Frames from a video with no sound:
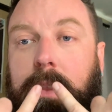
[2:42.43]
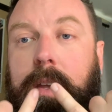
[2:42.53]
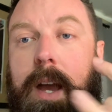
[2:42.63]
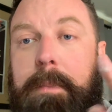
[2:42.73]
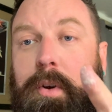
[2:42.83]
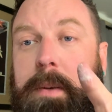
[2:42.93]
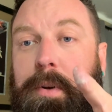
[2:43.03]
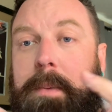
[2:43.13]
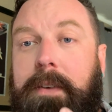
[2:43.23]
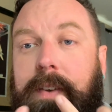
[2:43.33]
I'm going to
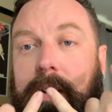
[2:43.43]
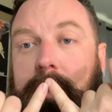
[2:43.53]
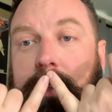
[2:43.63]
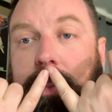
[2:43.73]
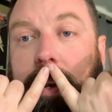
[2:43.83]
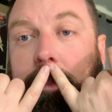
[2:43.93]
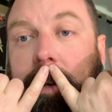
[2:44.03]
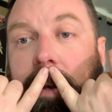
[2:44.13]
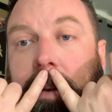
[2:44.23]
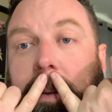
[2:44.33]
put on my fingers, and then I'm going
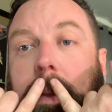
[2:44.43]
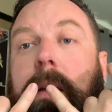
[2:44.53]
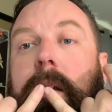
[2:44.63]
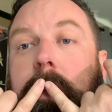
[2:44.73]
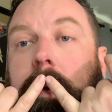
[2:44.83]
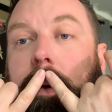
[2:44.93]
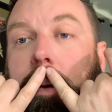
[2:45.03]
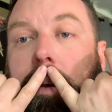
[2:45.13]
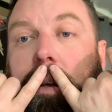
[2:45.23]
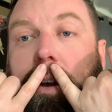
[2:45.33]
to
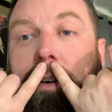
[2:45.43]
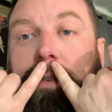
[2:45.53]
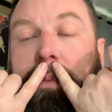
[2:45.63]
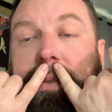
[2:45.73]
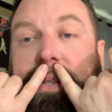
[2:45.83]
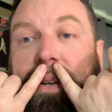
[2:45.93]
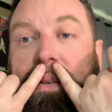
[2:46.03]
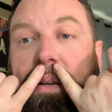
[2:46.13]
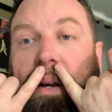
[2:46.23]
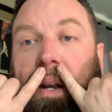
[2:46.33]
go from the
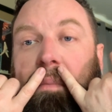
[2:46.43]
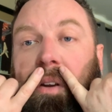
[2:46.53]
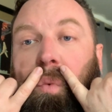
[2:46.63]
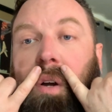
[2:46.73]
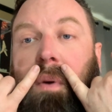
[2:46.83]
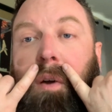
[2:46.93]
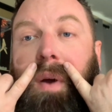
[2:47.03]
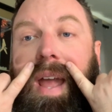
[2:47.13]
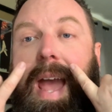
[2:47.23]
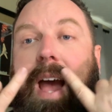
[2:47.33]
center, and I'm going to work my
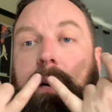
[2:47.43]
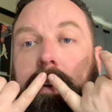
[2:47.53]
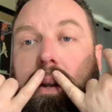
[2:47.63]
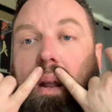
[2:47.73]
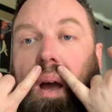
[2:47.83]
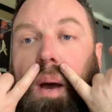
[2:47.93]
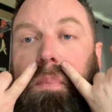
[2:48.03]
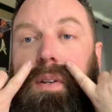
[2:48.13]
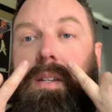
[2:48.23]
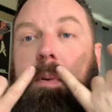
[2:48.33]
way out and up
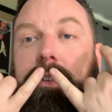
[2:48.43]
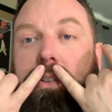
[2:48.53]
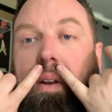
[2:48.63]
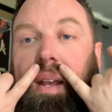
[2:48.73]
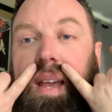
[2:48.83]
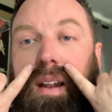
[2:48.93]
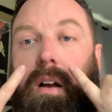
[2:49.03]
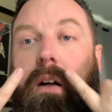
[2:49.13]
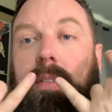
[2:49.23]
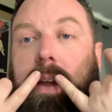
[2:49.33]
to make sure that I get
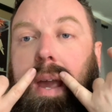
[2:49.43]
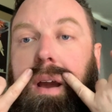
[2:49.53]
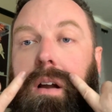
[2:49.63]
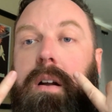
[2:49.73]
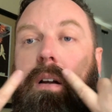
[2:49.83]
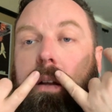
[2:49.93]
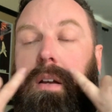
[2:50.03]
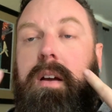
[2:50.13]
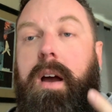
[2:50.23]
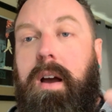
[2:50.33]
all the hair
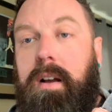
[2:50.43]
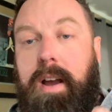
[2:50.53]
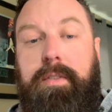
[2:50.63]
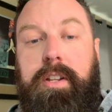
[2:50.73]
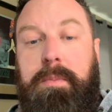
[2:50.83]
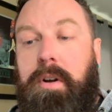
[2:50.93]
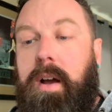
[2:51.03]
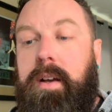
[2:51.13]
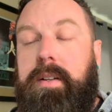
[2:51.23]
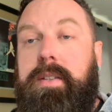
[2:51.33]
covered in the
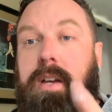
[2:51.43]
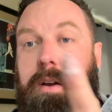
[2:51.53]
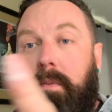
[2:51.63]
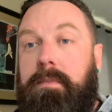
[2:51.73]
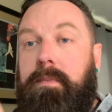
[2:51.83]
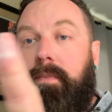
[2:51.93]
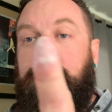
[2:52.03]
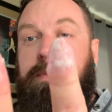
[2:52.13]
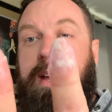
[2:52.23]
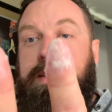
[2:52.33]
product. So
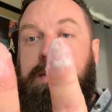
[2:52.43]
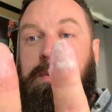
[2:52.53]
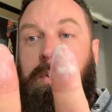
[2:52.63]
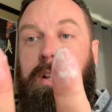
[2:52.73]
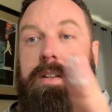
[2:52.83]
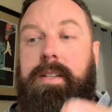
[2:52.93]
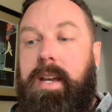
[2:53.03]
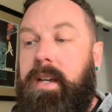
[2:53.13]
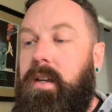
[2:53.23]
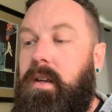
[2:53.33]
that's what it looks
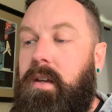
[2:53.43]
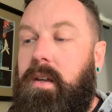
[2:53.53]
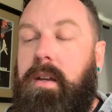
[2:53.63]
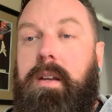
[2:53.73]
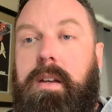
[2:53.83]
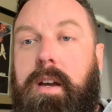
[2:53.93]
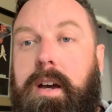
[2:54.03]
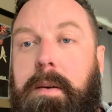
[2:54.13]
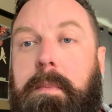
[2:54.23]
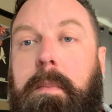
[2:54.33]
like.
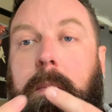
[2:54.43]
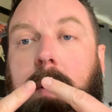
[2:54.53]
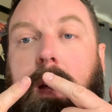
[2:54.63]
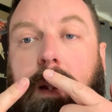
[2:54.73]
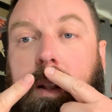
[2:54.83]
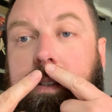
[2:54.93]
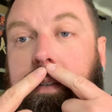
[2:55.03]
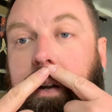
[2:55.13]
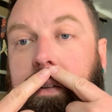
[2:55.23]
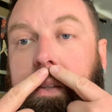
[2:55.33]
And let's
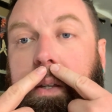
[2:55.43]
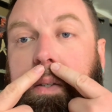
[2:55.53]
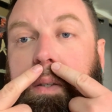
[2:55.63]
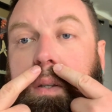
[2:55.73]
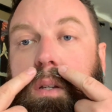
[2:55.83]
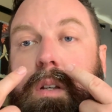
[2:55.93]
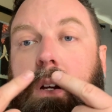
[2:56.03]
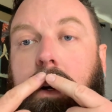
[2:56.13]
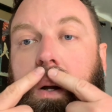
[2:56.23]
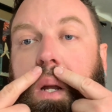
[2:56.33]
start this.
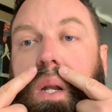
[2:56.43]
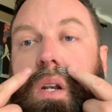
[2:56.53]
All right.